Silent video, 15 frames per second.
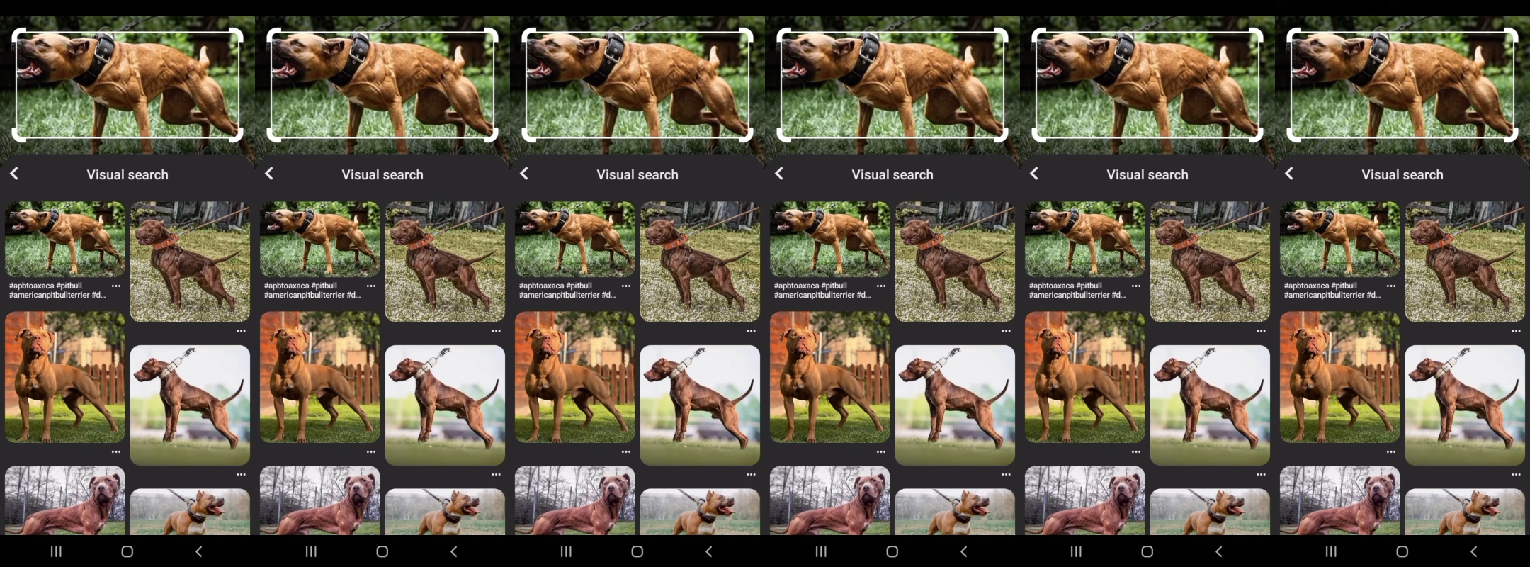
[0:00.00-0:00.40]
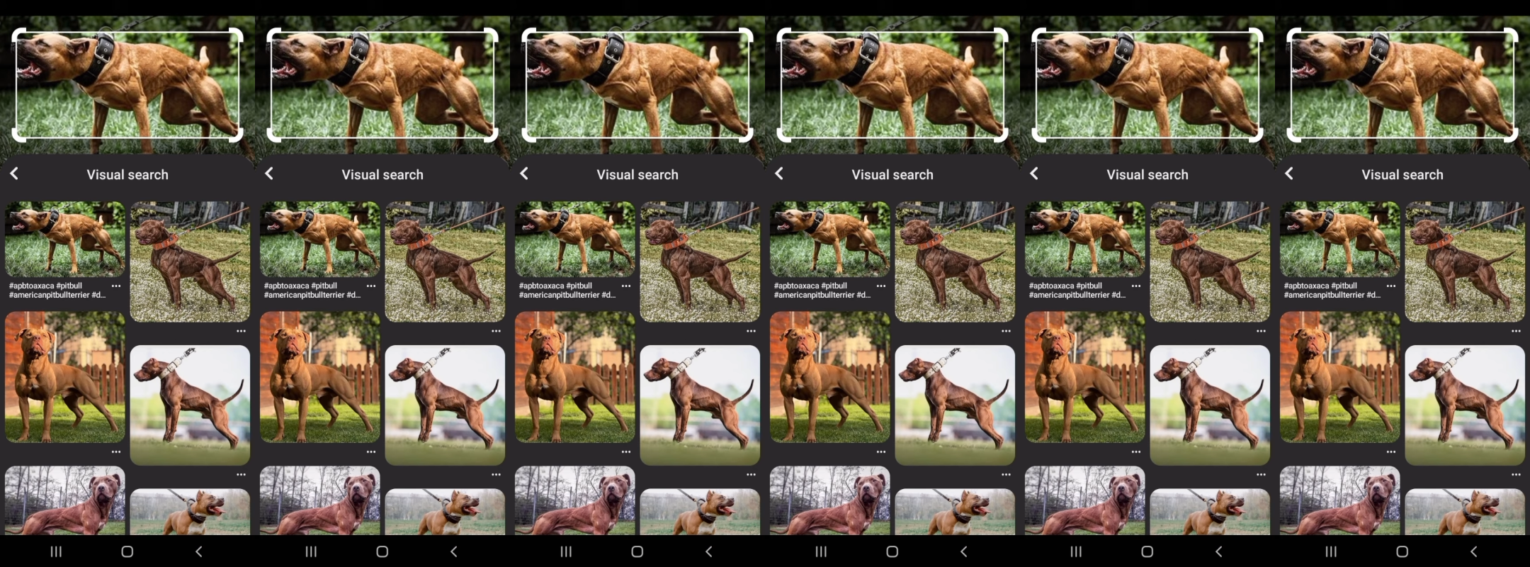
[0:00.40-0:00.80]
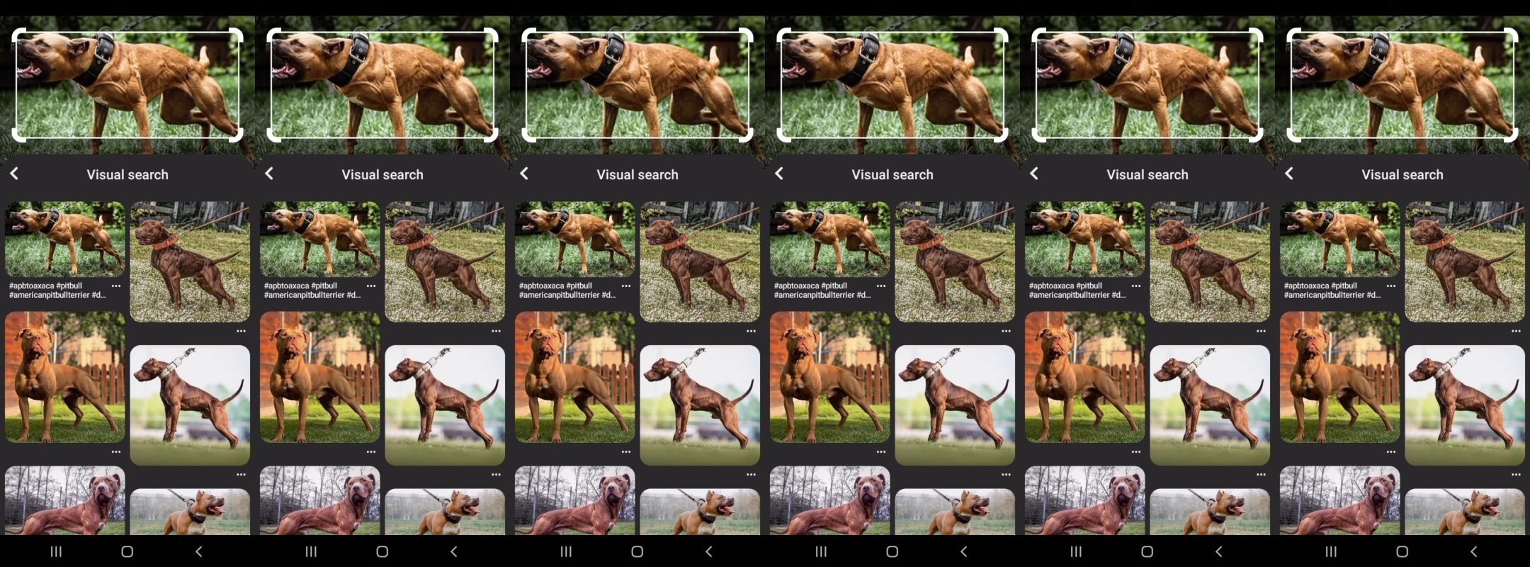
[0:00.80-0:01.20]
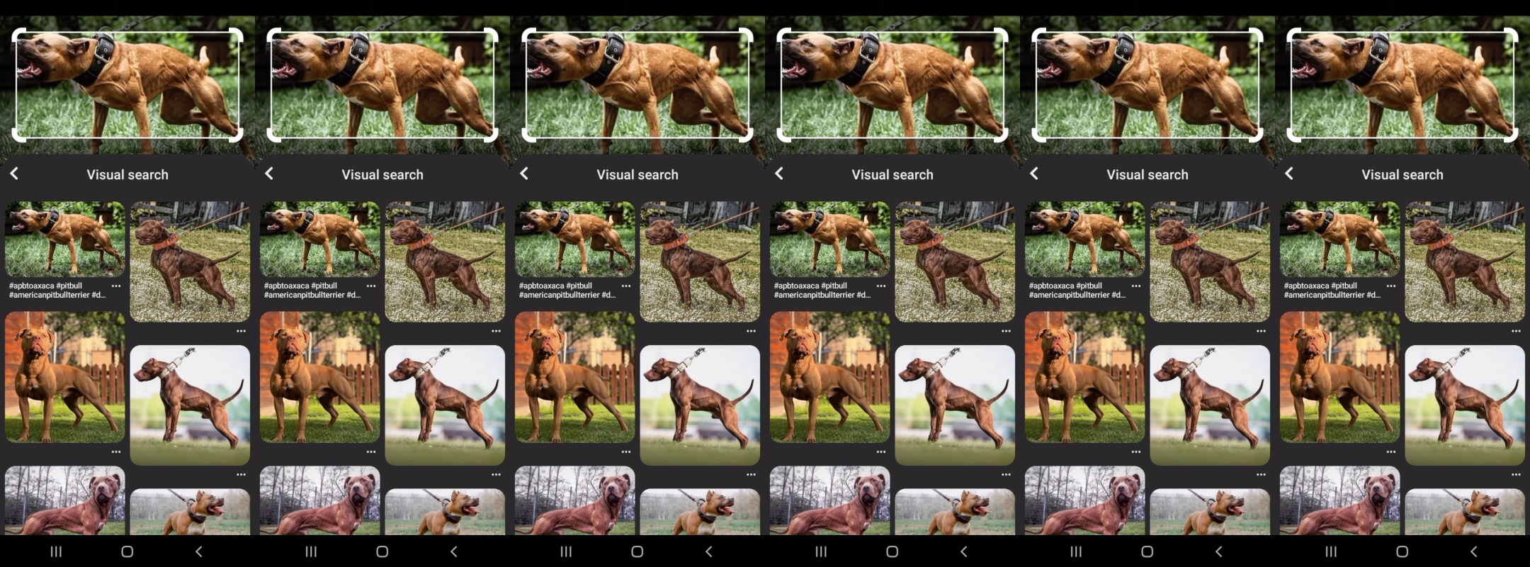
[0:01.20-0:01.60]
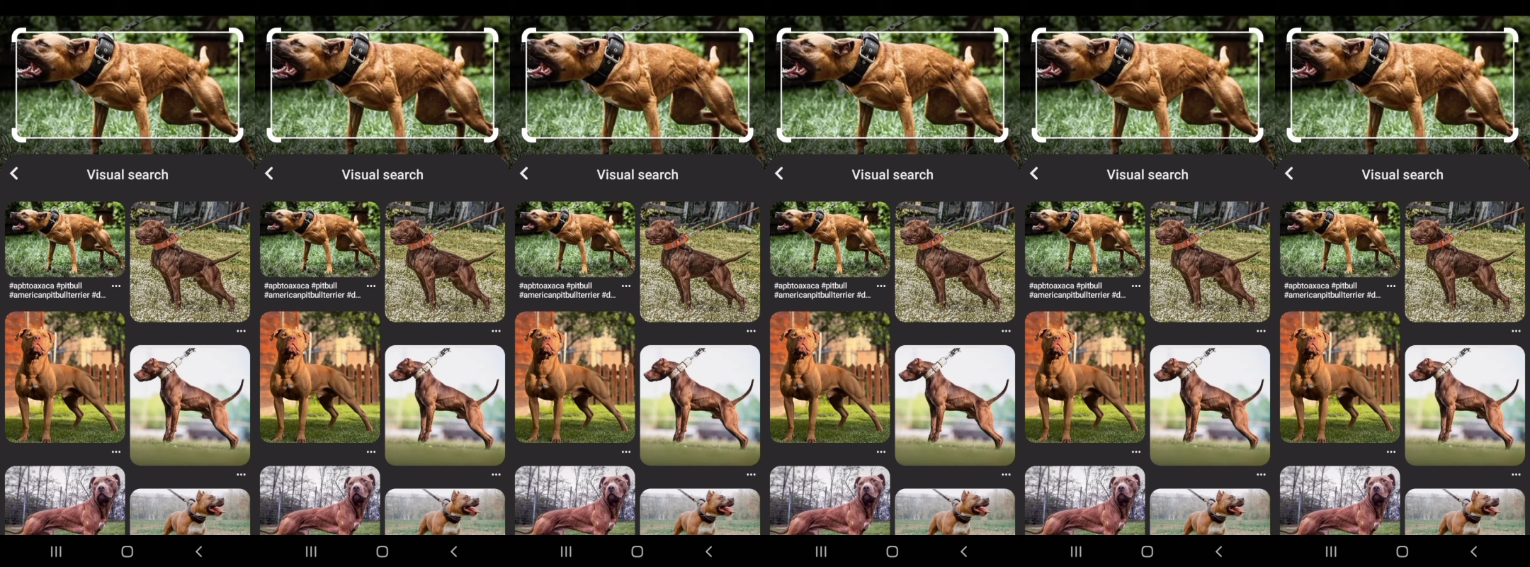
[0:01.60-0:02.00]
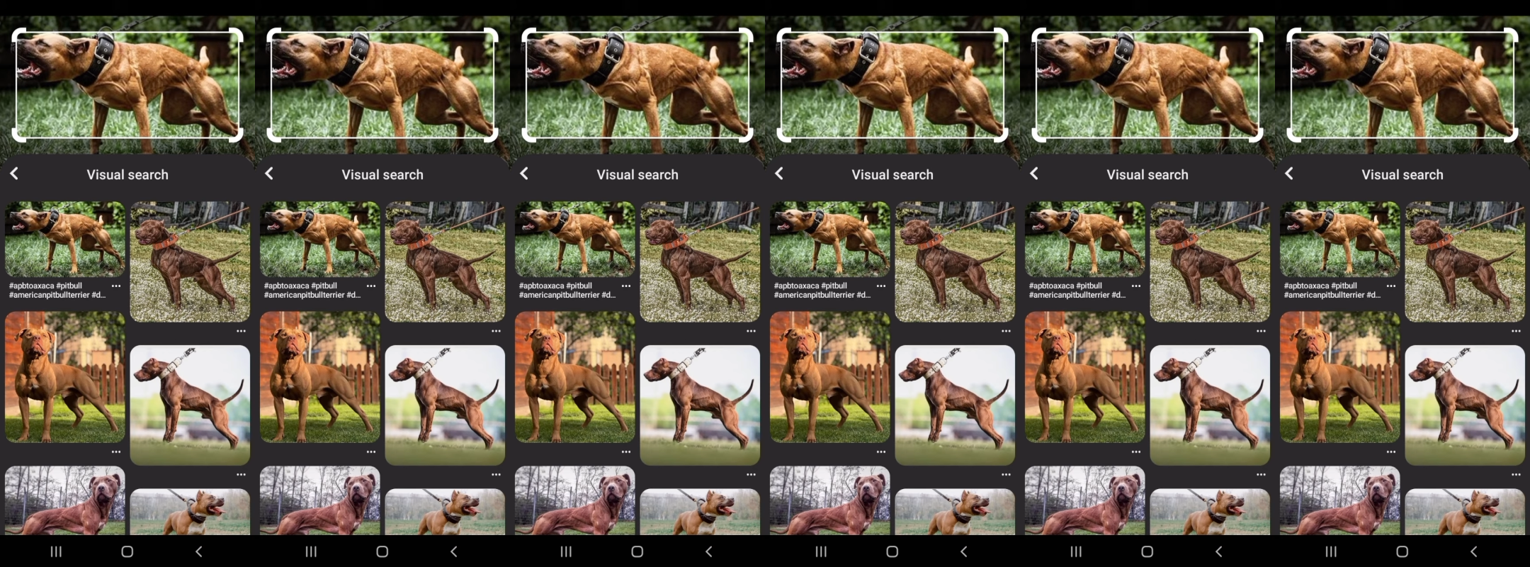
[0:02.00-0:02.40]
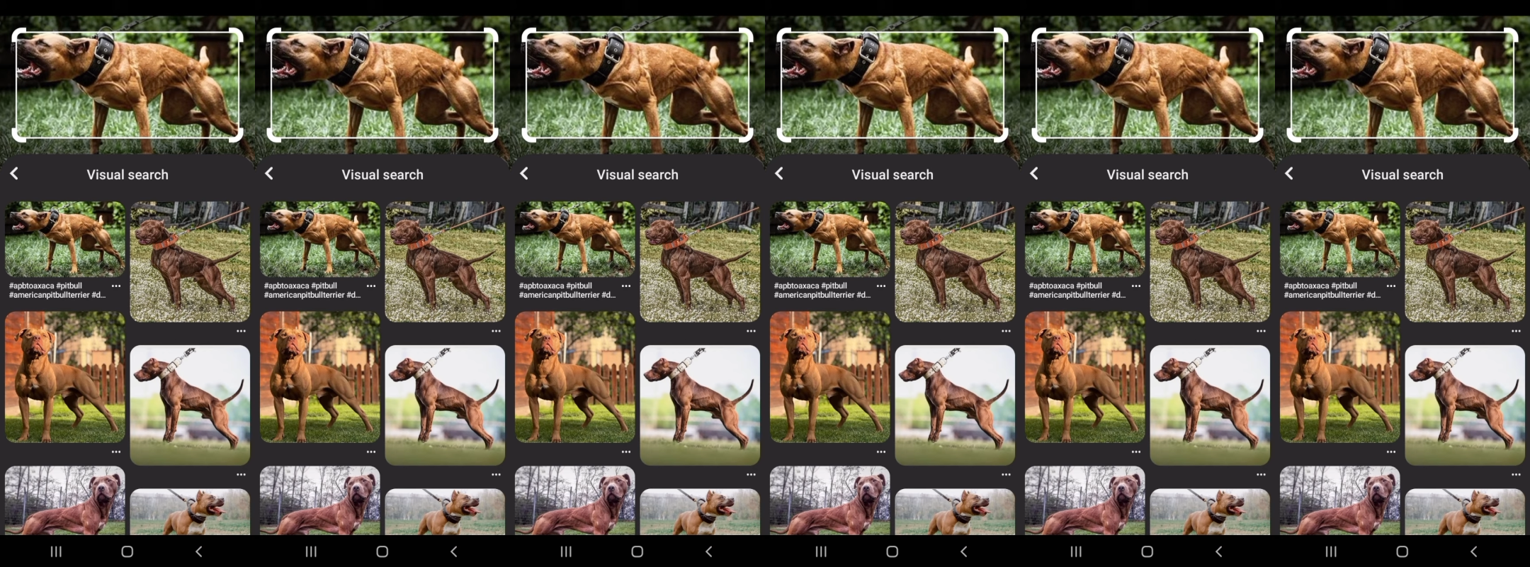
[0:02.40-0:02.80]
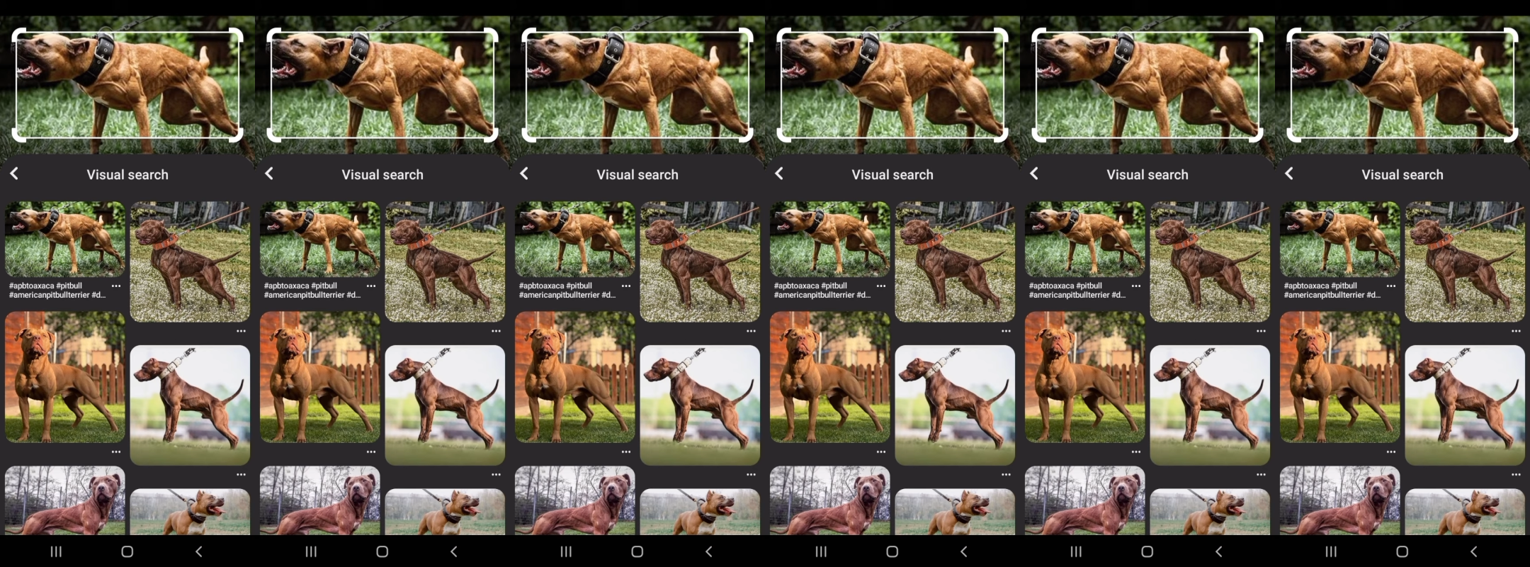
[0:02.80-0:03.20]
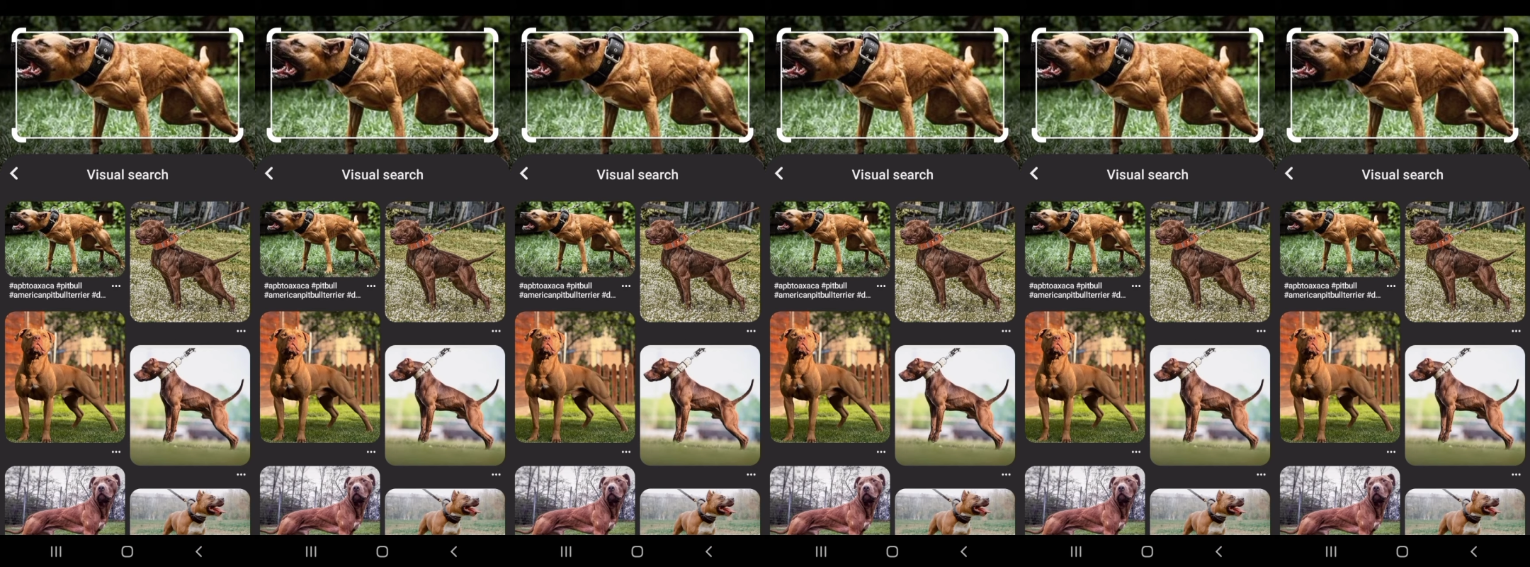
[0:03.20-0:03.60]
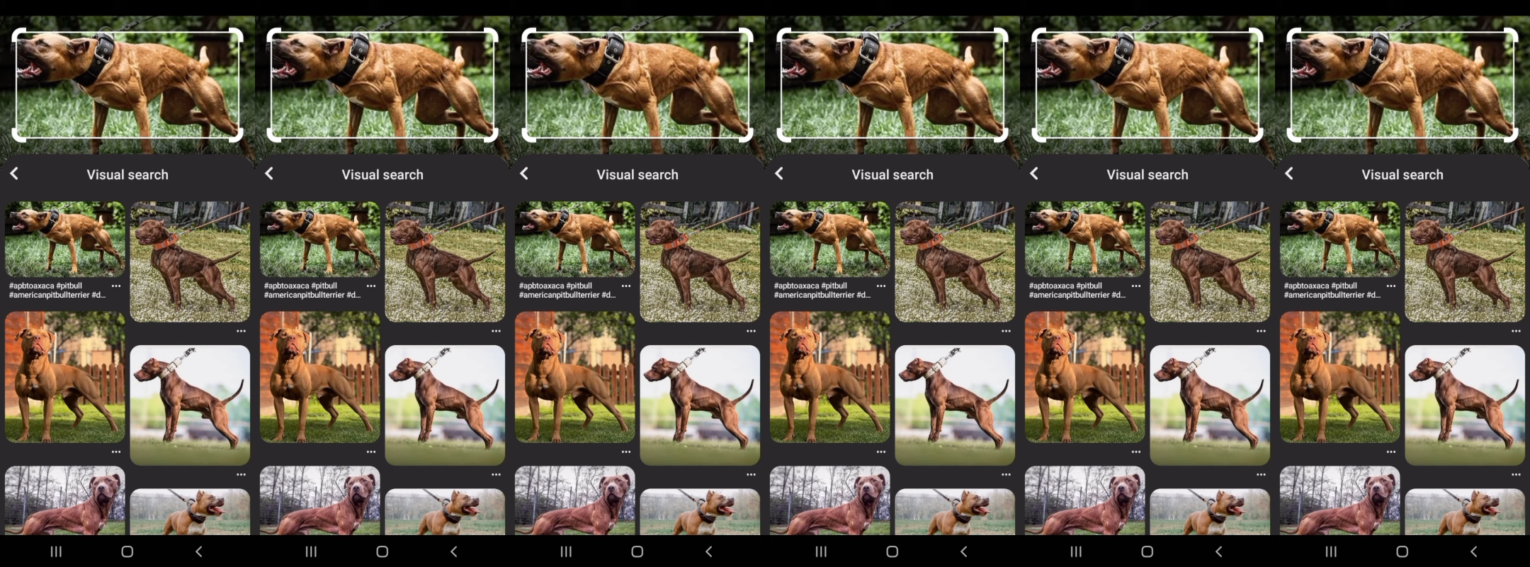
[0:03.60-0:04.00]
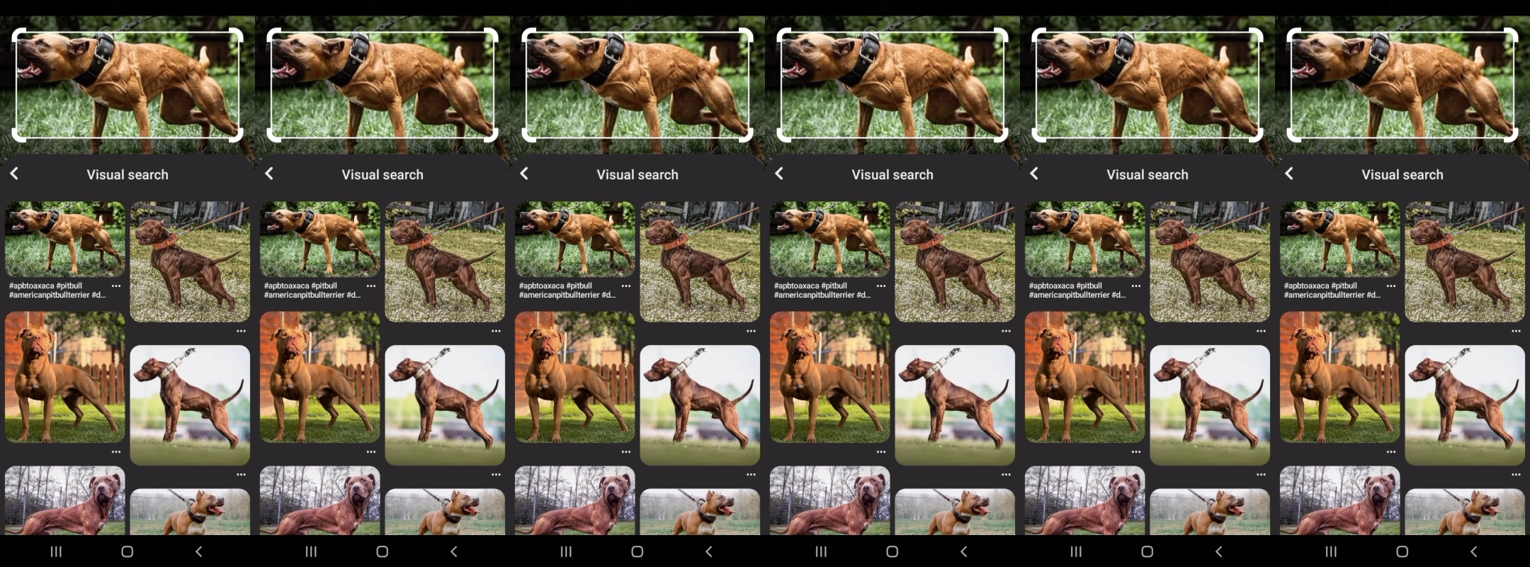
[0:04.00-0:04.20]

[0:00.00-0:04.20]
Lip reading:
Nobody's mouth can be seen.